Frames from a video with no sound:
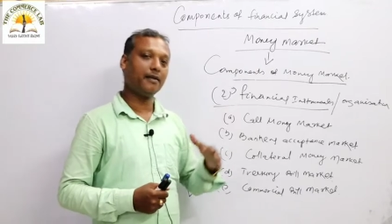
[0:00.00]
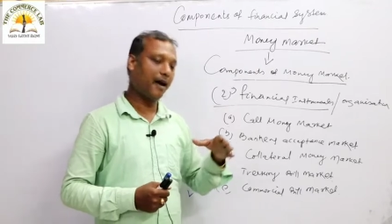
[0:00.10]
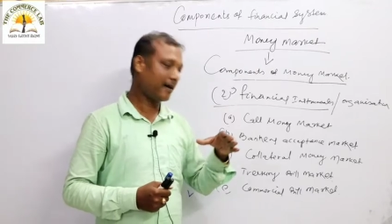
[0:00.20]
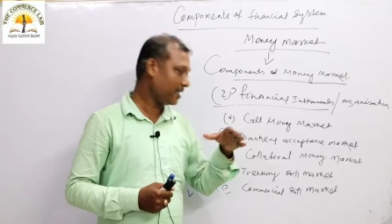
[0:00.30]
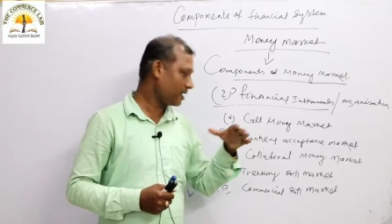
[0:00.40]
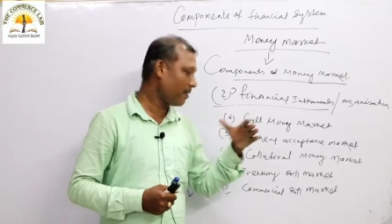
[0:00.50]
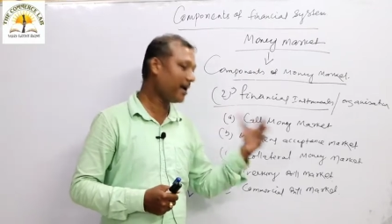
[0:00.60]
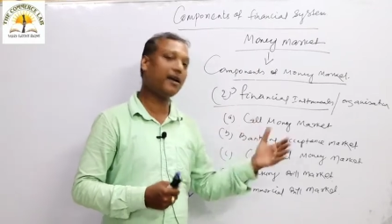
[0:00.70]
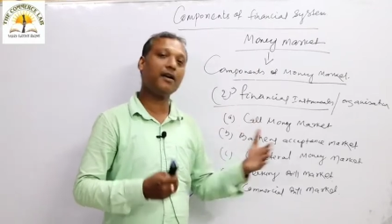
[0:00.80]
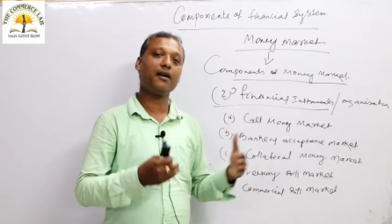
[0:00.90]
that is
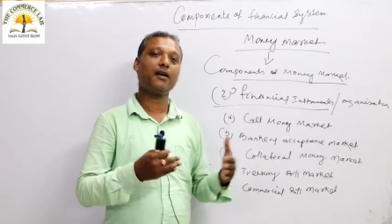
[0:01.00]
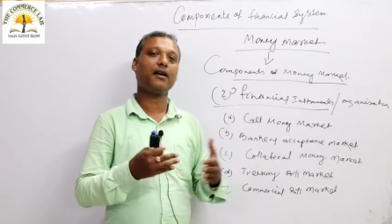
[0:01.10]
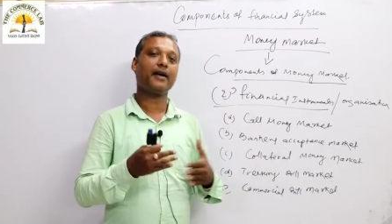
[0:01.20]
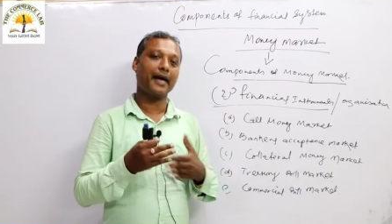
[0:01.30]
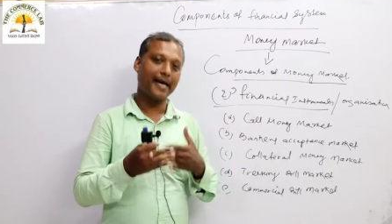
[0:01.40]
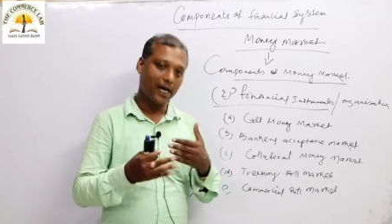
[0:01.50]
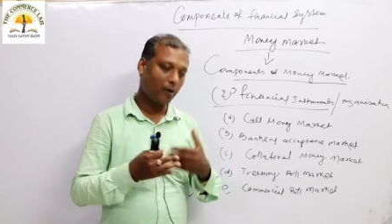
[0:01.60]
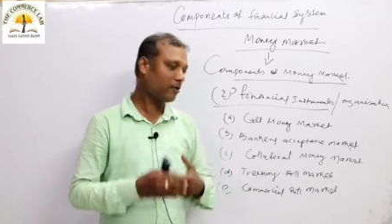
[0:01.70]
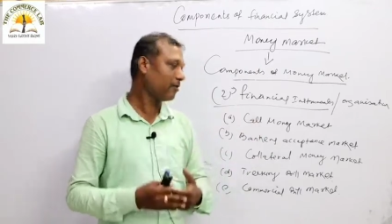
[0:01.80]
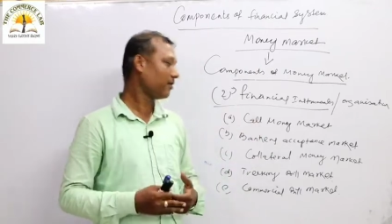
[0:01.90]
being carried
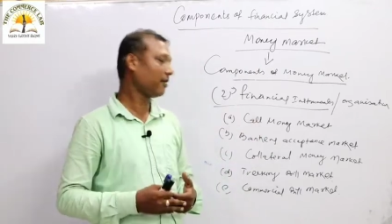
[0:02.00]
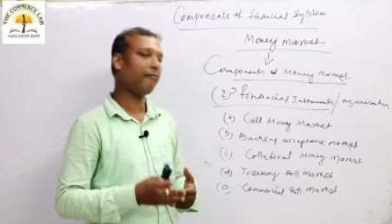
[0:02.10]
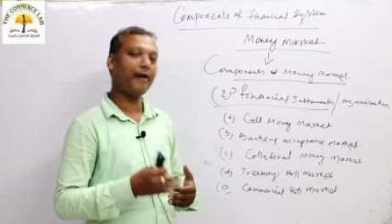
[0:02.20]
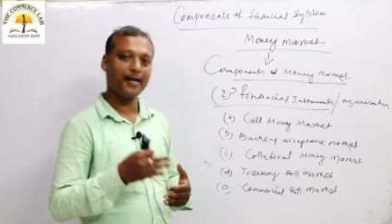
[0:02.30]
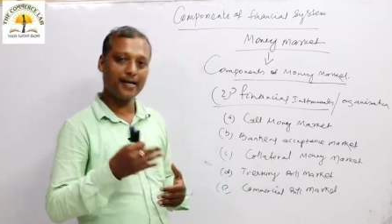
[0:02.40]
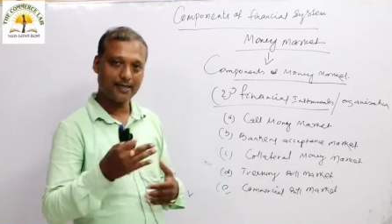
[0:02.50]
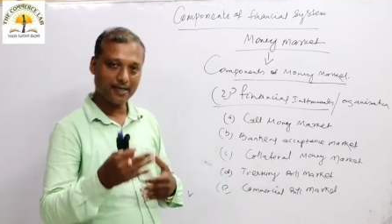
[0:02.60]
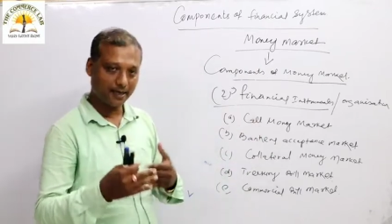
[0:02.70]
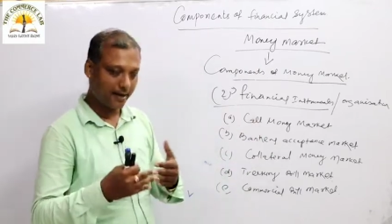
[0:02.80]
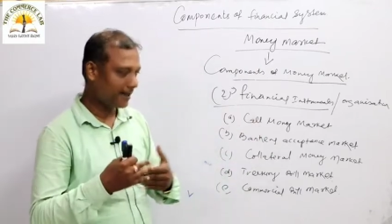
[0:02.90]
out, the
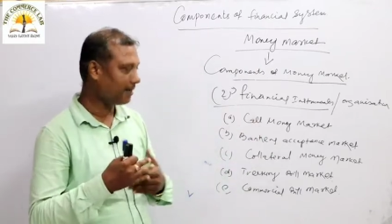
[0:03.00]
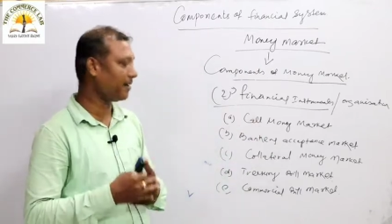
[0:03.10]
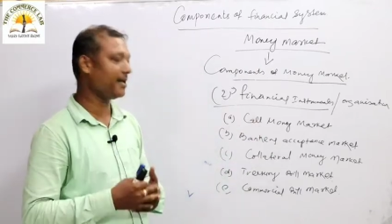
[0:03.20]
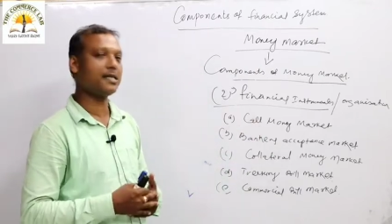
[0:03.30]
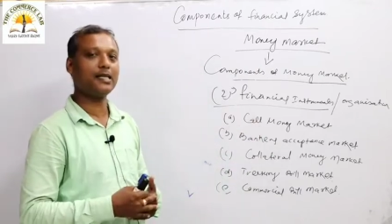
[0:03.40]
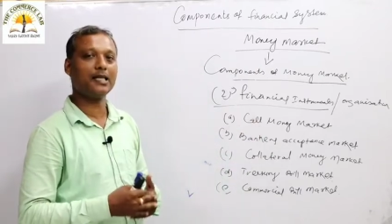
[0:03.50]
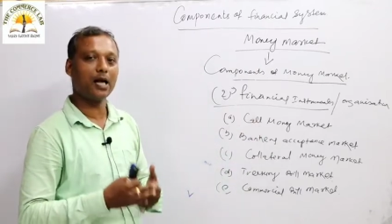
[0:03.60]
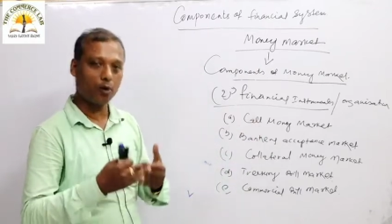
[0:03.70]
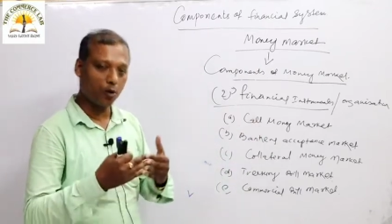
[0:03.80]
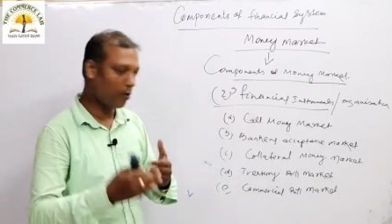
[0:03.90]
financial activities,
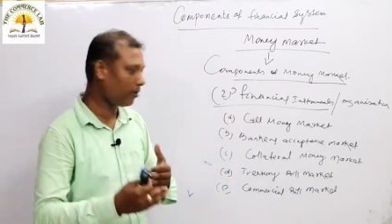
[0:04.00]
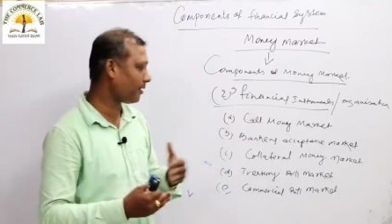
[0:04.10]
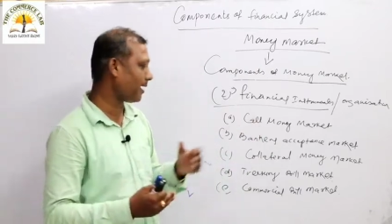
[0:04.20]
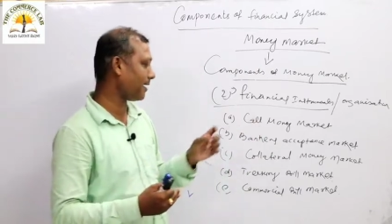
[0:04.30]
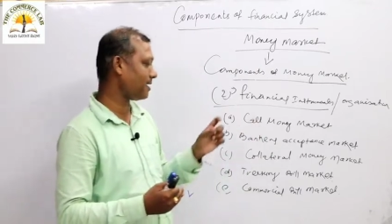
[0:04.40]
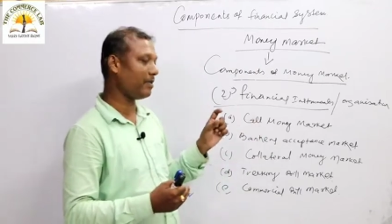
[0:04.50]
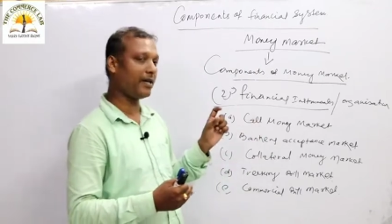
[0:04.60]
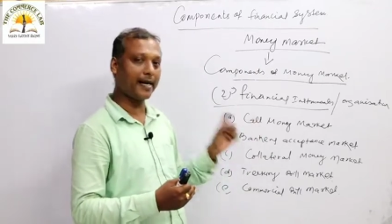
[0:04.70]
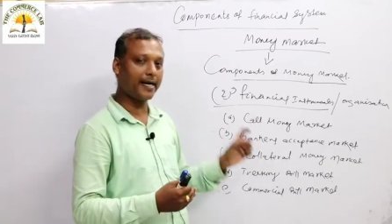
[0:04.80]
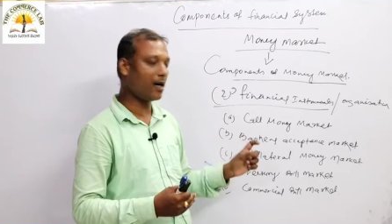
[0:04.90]
the loan that is
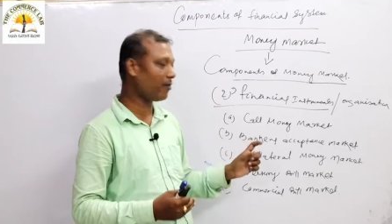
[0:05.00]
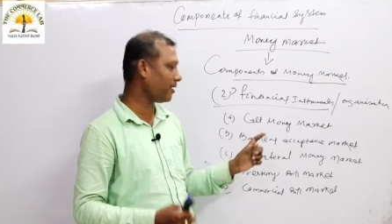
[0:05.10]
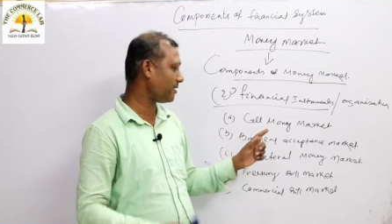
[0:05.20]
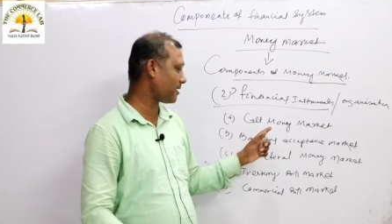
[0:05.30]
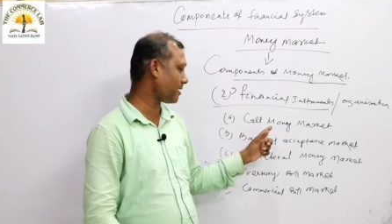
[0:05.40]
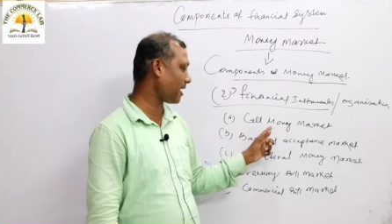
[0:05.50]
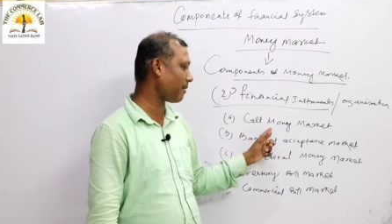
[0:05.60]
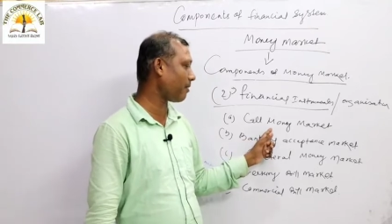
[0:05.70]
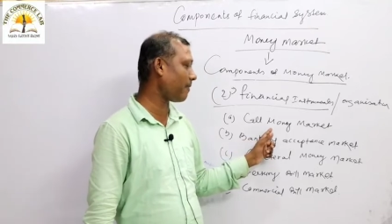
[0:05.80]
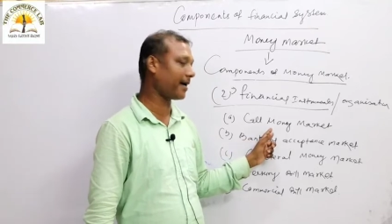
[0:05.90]
being carried out in such
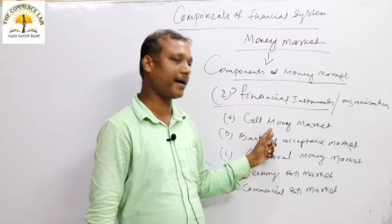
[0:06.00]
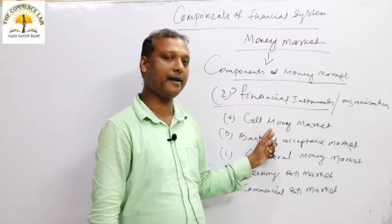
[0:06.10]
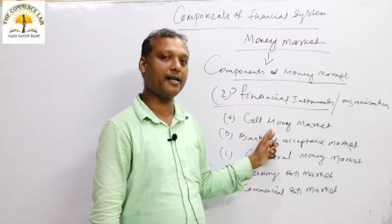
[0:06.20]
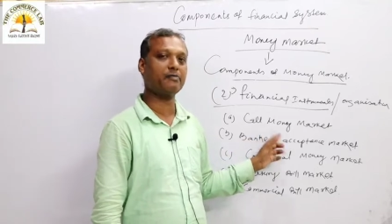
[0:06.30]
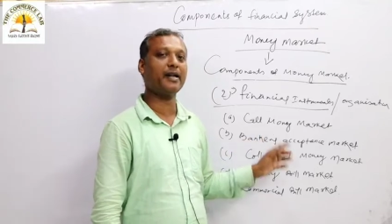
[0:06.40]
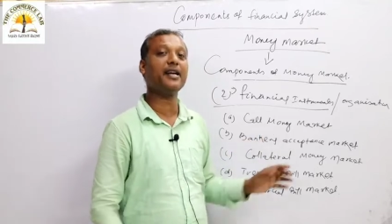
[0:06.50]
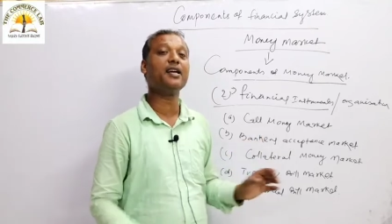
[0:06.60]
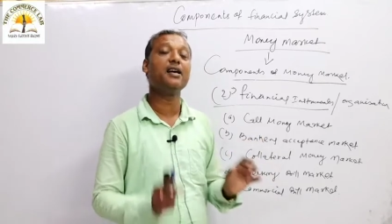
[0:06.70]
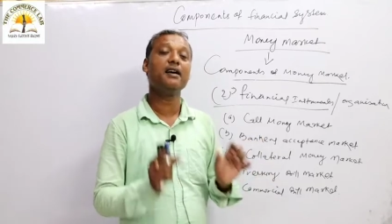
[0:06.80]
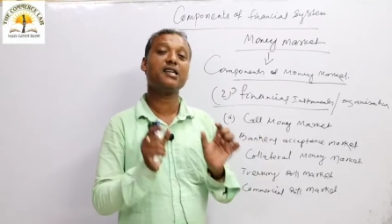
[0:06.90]
type of market is
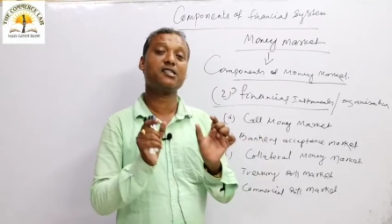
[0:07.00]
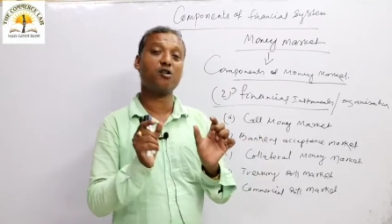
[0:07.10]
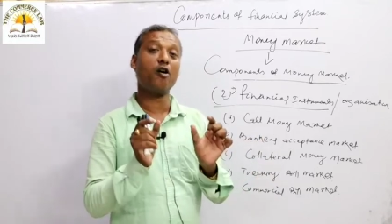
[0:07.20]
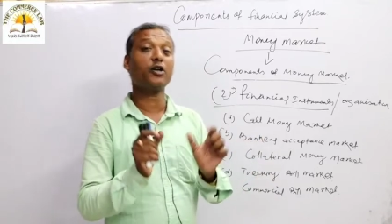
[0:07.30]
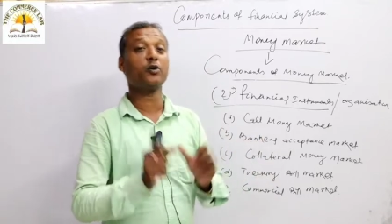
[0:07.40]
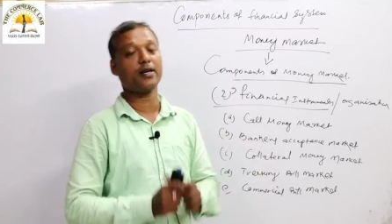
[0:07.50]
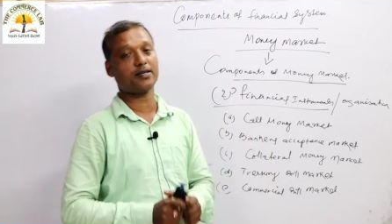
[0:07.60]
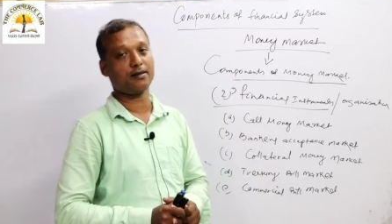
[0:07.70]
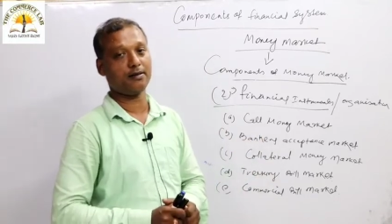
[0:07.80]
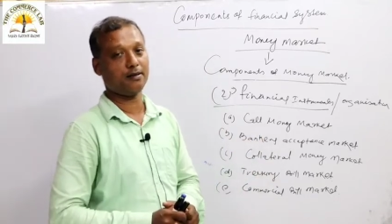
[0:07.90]
very short
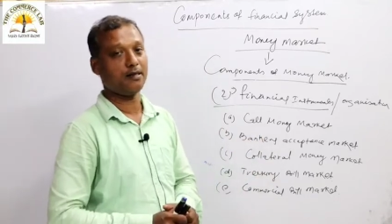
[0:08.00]
duration.